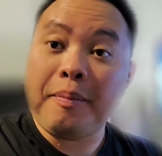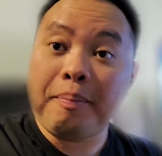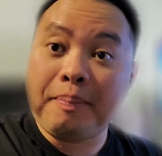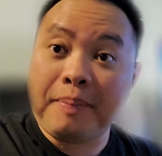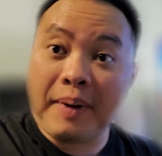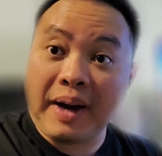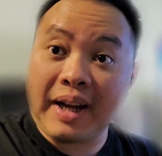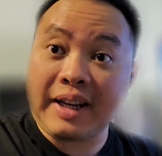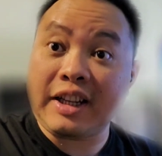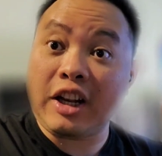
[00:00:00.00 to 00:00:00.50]

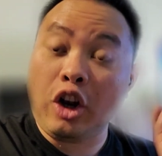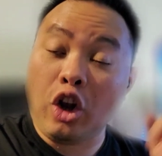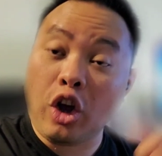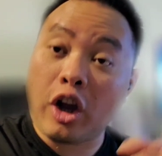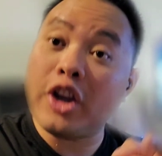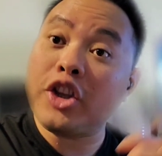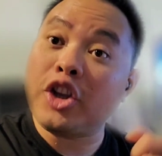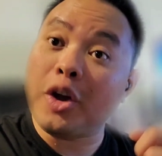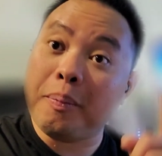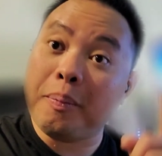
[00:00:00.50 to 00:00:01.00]
But look
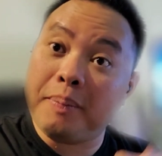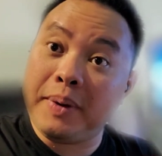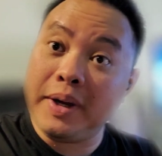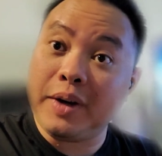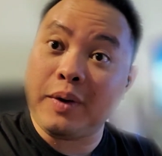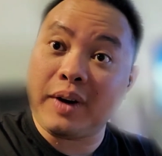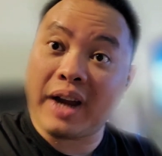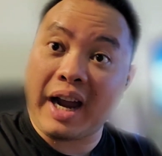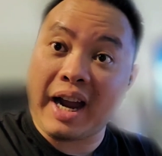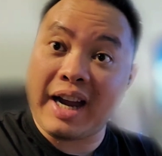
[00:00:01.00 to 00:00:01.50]
at your
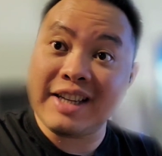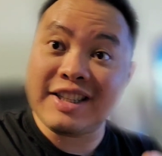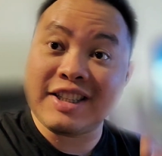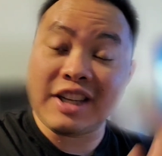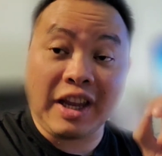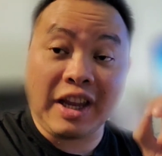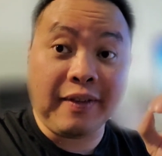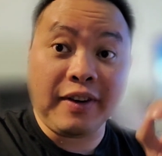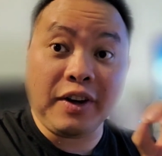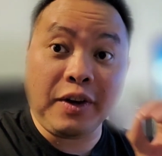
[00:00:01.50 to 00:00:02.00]
bill, guys.
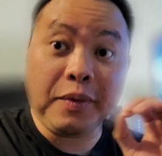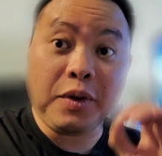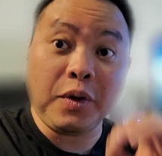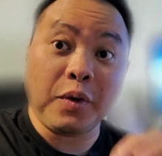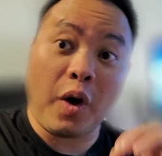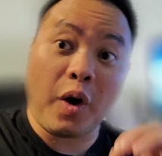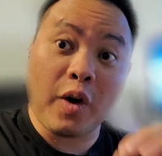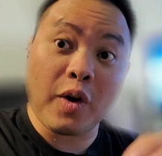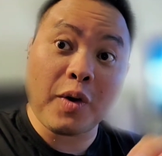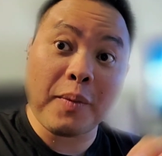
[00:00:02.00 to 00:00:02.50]
Even if you
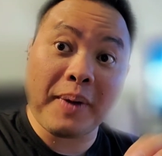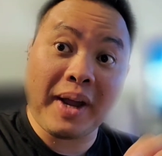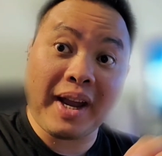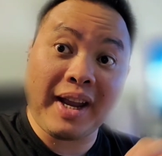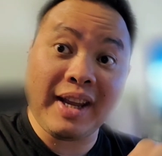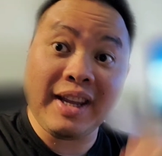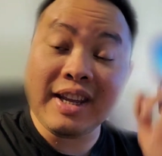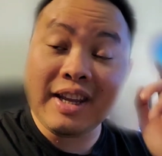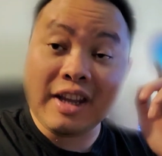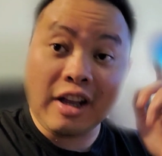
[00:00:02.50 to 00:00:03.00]
auto
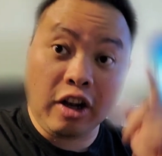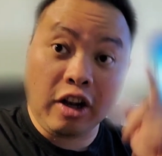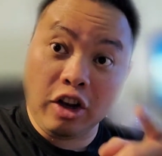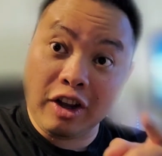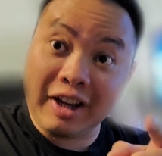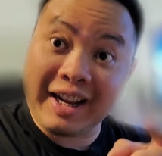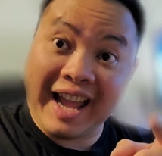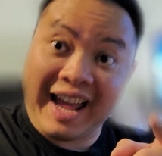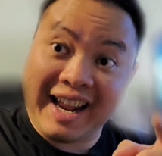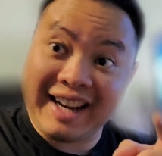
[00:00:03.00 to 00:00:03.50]
pay,
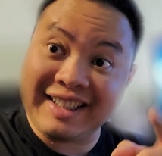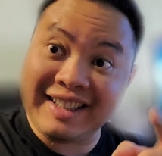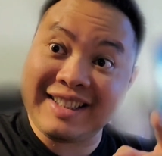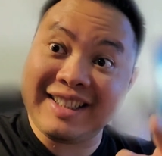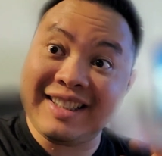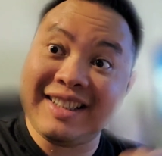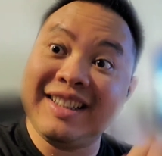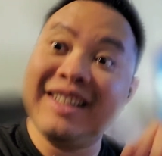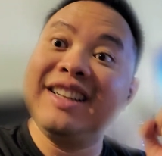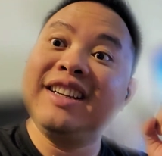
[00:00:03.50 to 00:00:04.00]
look at it.
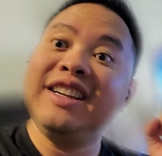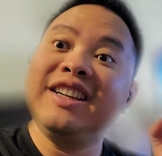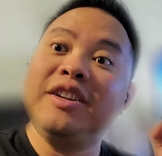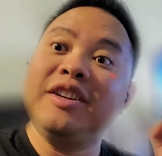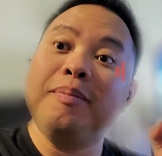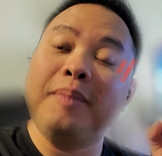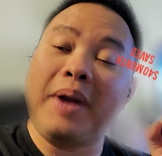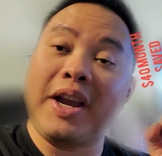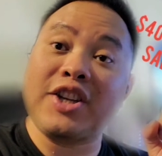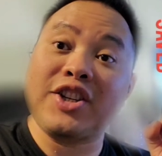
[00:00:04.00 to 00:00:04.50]

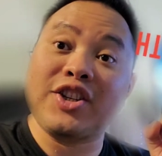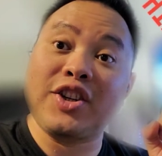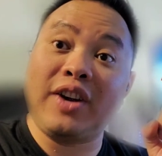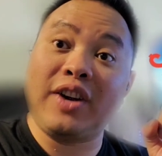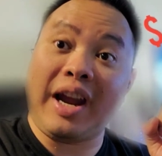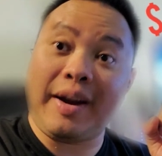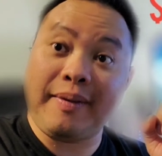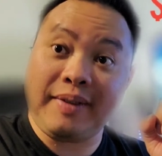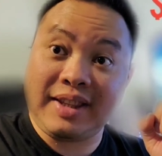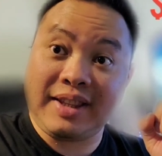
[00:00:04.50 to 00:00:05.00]
Make sure
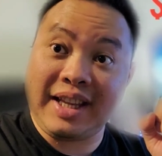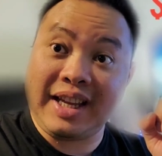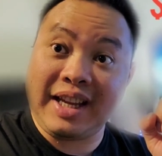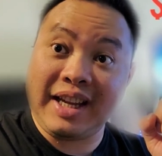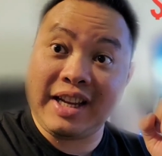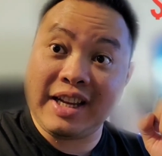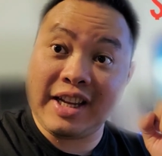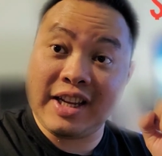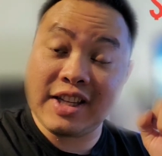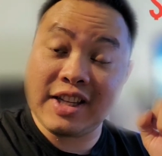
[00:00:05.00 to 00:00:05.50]
everything
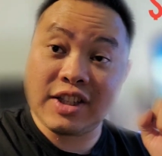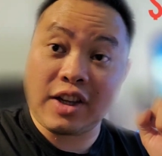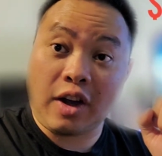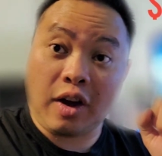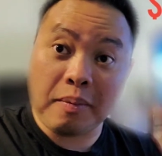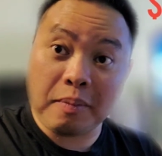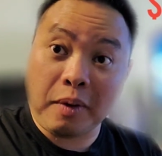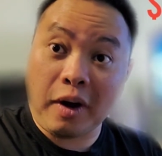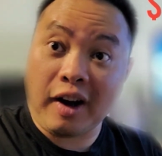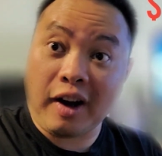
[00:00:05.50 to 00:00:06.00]
is
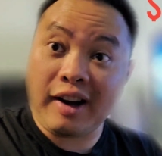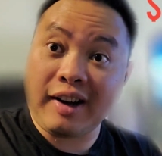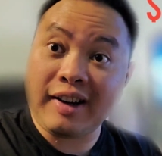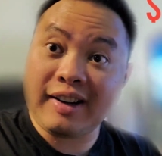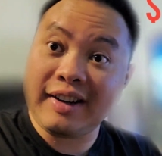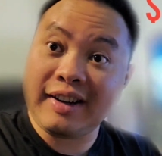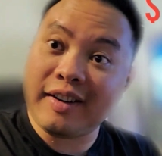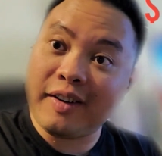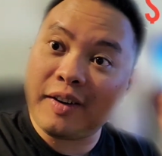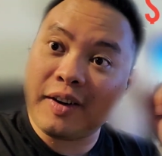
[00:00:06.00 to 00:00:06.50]
on par.
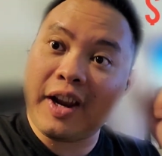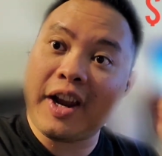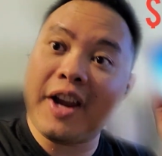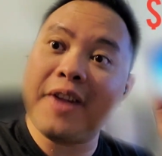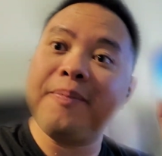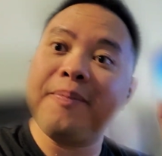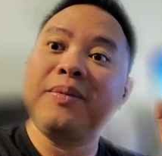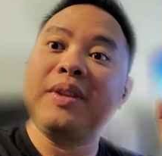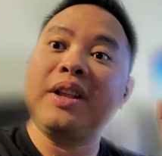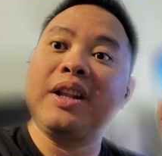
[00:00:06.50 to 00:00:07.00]

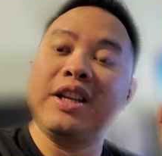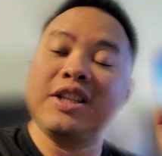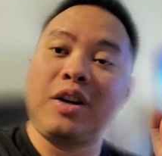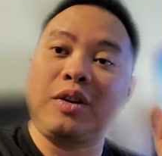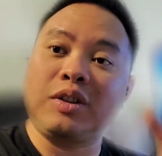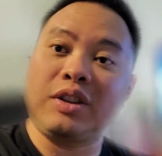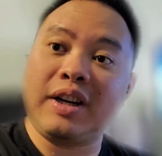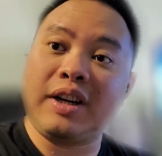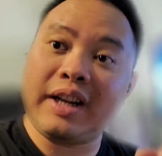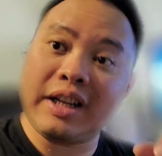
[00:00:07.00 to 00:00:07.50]
Okay, let's go
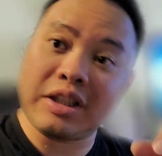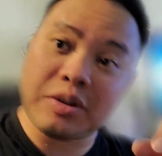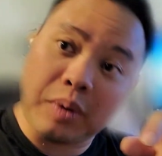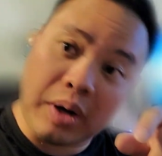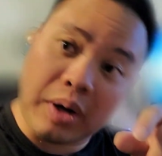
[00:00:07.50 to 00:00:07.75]
to the next one.